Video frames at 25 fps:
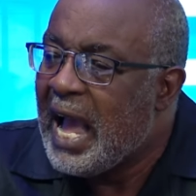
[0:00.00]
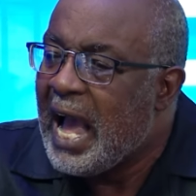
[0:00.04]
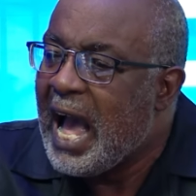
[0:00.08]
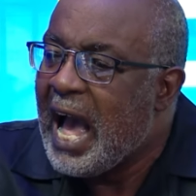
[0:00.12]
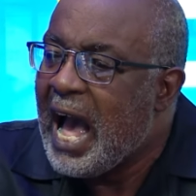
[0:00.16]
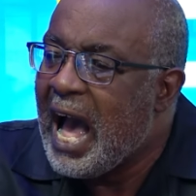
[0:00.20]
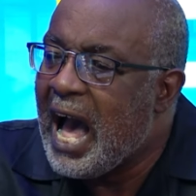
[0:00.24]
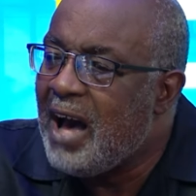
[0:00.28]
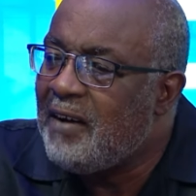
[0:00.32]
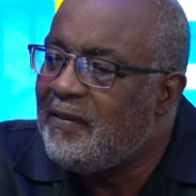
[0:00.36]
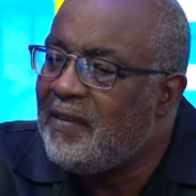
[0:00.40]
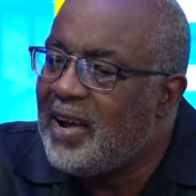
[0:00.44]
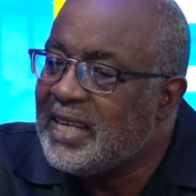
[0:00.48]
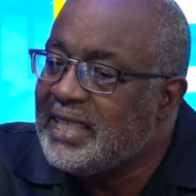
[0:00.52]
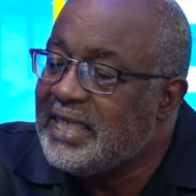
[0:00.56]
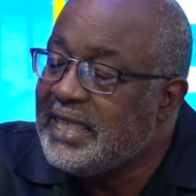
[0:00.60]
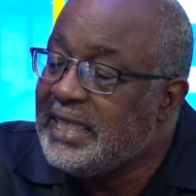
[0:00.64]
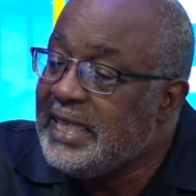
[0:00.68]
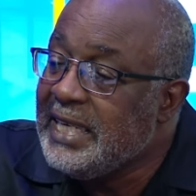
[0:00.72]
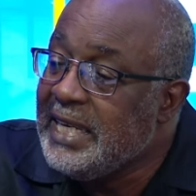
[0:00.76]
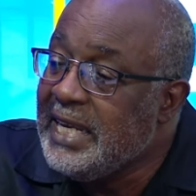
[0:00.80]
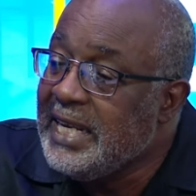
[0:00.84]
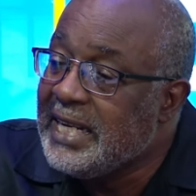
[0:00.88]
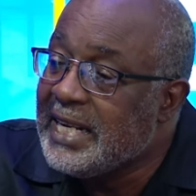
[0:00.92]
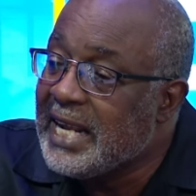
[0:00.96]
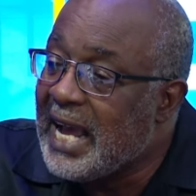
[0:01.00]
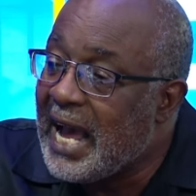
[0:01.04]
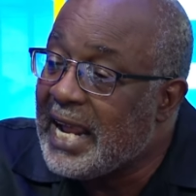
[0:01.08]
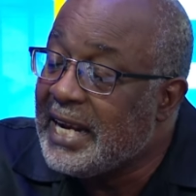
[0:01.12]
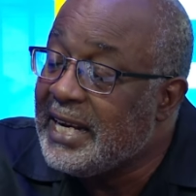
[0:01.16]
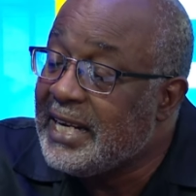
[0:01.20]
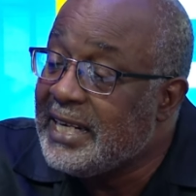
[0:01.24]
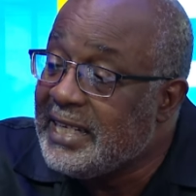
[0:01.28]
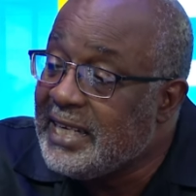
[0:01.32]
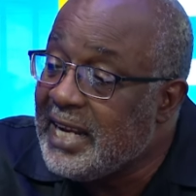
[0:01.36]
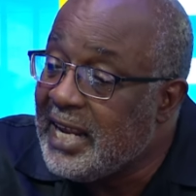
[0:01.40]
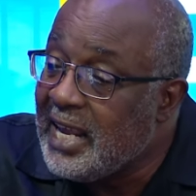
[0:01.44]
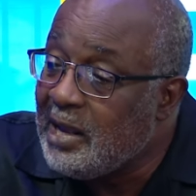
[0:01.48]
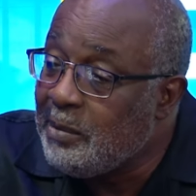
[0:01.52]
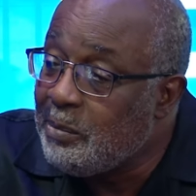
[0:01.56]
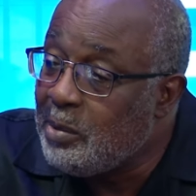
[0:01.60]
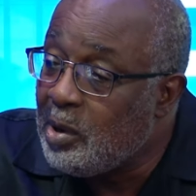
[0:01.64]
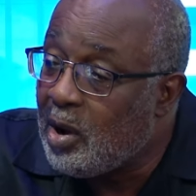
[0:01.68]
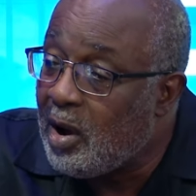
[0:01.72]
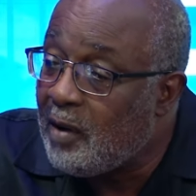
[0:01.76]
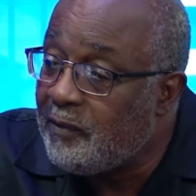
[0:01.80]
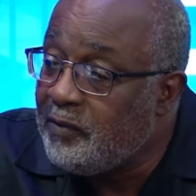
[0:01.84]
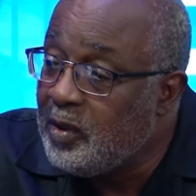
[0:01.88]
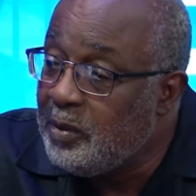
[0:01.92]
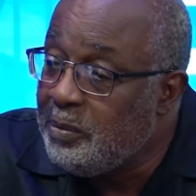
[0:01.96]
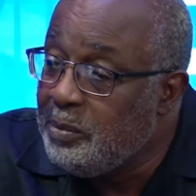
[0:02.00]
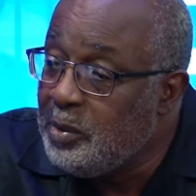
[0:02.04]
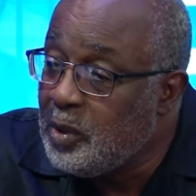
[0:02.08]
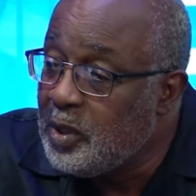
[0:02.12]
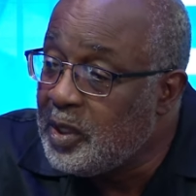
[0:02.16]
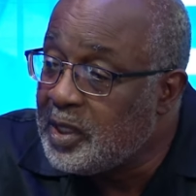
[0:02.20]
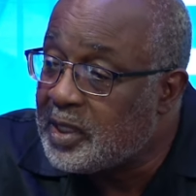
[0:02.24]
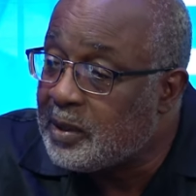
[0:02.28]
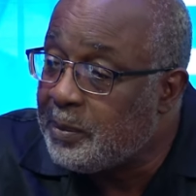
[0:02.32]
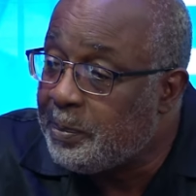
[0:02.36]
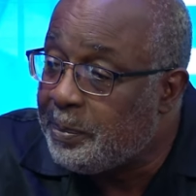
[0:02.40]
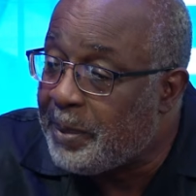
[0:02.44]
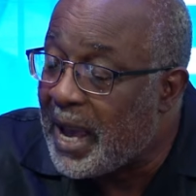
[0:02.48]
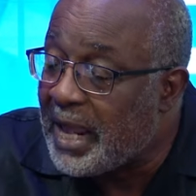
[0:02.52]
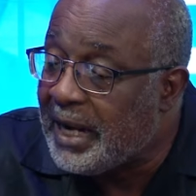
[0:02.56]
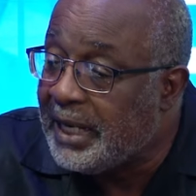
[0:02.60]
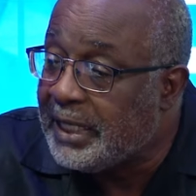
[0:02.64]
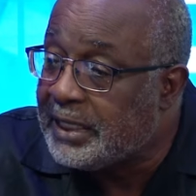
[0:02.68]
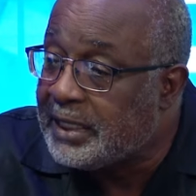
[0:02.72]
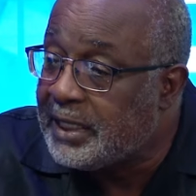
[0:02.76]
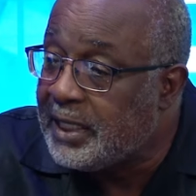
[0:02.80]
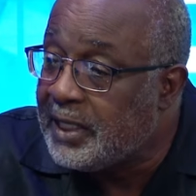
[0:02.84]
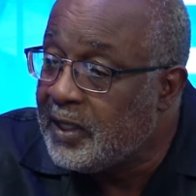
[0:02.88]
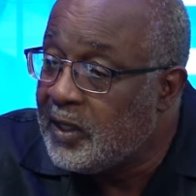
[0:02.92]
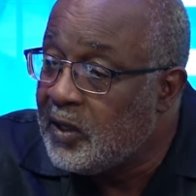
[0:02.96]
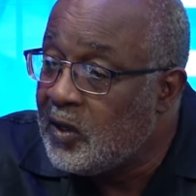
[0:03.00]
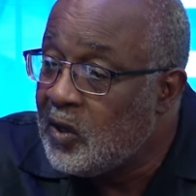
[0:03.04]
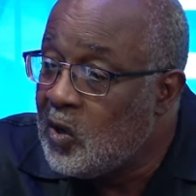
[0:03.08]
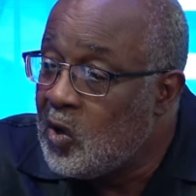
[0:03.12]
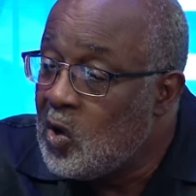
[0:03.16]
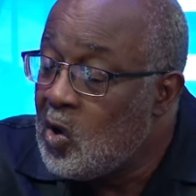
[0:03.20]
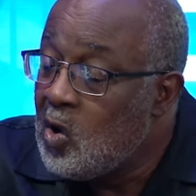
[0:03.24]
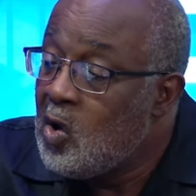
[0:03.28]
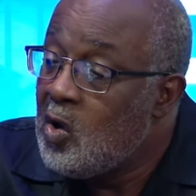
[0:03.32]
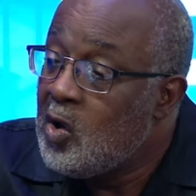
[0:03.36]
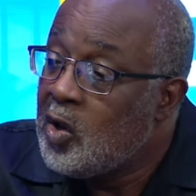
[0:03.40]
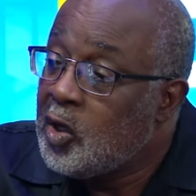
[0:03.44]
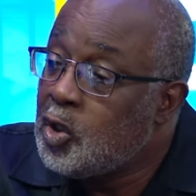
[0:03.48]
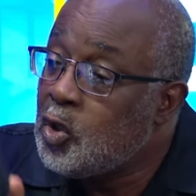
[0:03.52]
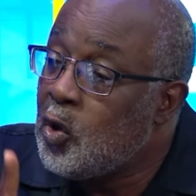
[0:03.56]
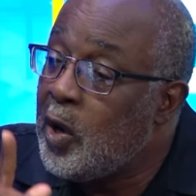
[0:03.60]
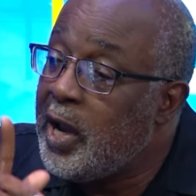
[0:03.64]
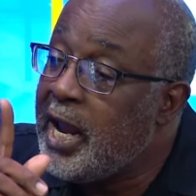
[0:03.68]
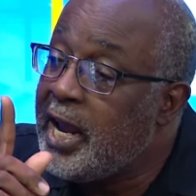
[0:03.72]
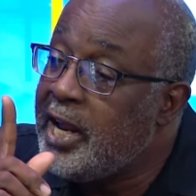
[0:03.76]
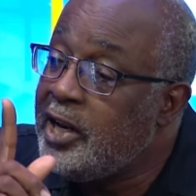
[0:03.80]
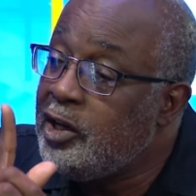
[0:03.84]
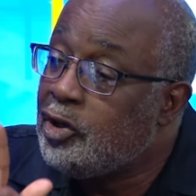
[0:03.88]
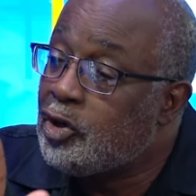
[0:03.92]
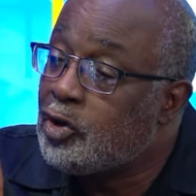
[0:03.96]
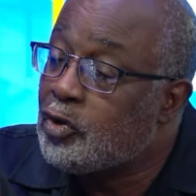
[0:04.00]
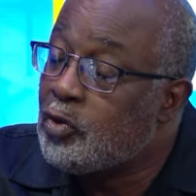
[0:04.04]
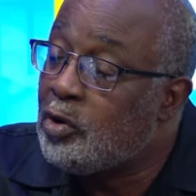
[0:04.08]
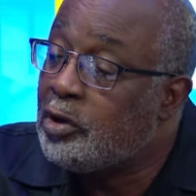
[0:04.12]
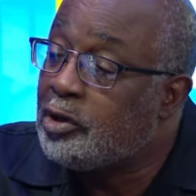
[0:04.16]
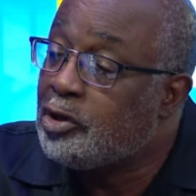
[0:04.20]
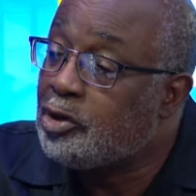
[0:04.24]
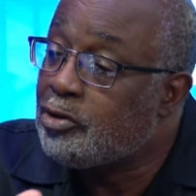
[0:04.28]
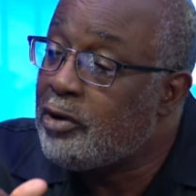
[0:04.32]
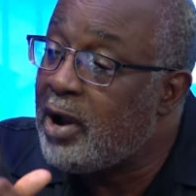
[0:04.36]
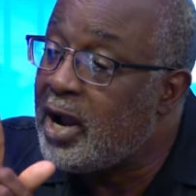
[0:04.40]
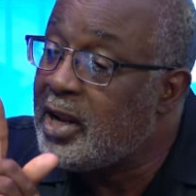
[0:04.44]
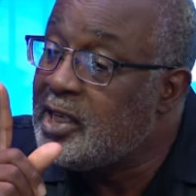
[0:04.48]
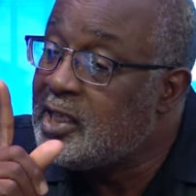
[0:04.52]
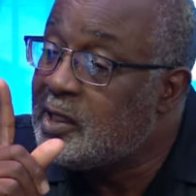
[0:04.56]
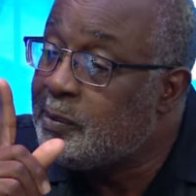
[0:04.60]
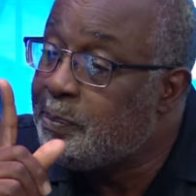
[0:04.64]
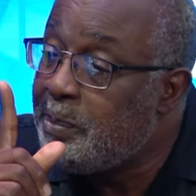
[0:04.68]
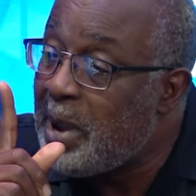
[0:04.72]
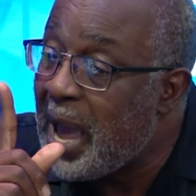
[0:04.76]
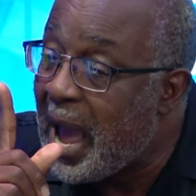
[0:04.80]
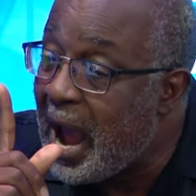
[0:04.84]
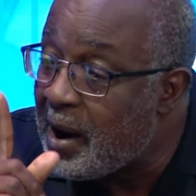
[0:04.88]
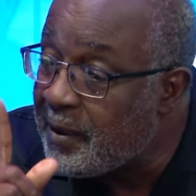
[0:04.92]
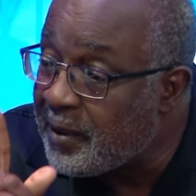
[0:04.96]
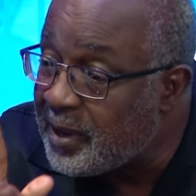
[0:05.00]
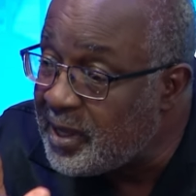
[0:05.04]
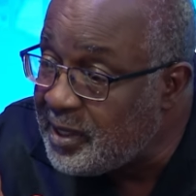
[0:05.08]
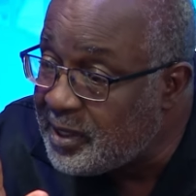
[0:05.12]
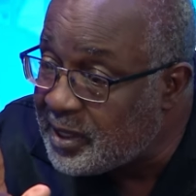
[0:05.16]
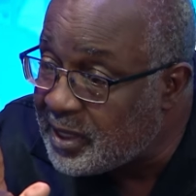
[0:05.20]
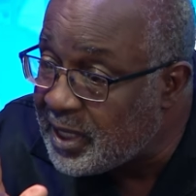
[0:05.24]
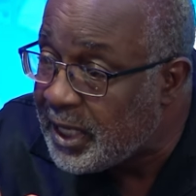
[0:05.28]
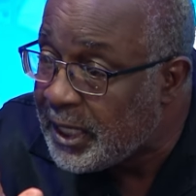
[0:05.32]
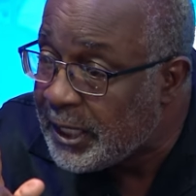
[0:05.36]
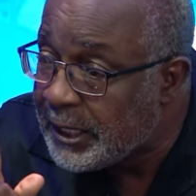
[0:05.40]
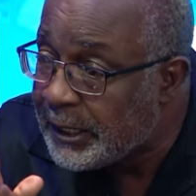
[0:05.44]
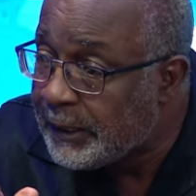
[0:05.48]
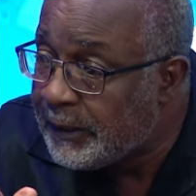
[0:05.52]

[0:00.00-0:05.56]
have a seat at the table of the municipality to ensure transparency